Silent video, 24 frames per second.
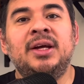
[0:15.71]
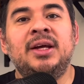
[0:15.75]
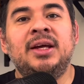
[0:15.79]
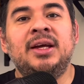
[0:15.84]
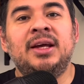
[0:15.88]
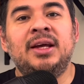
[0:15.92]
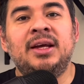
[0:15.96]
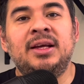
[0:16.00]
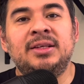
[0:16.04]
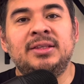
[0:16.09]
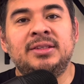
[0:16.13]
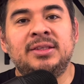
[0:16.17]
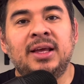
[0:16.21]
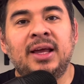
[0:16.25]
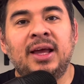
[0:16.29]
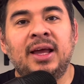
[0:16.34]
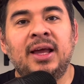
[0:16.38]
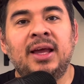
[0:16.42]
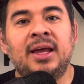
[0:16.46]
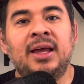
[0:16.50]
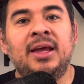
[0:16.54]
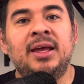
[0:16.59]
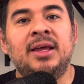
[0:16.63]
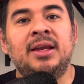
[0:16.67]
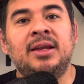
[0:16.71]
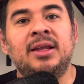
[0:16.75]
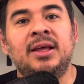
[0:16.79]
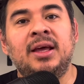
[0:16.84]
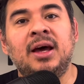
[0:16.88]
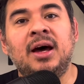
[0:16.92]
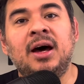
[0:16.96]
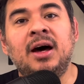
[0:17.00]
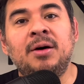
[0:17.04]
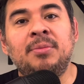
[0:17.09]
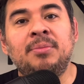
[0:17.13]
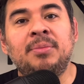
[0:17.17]
is an
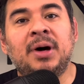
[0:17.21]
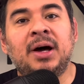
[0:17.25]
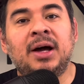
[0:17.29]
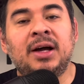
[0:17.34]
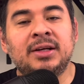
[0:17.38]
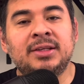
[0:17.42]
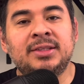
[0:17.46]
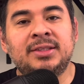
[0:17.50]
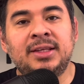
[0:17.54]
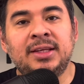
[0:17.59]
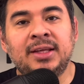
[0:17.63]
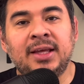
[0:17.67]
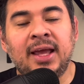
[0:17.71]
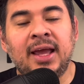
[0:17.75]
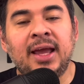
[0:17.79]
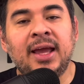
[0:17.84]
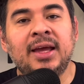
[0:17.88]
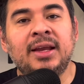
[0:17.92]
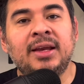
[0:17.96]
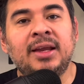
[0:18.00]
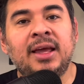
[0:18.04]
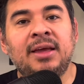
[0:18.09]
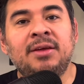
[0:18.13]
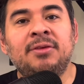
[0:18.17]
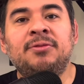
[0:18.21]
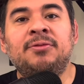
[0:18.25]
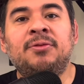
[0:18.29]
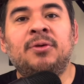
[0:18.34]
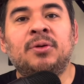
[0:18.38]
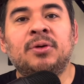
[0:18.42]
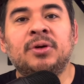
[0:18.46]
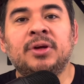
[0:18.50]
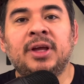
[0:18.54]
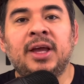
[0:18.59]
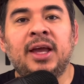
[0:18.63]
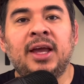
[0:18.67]
unboxing and a
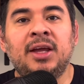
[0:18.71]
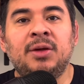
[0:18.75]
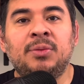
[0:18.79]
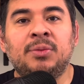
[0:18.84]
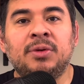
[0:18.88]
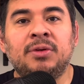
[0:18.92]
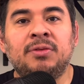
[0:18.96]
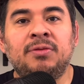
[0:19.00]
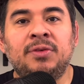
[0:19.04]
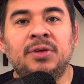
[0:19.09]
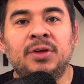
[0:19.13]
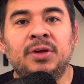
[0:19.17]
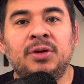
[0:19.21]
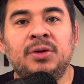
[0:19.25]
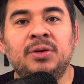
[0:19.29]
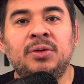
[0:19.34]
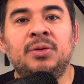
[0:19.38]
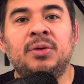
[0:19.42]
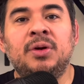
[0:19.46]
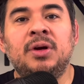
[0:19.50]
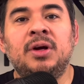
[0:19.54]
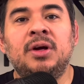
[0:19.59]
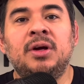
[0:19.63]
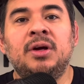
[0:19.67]
4K review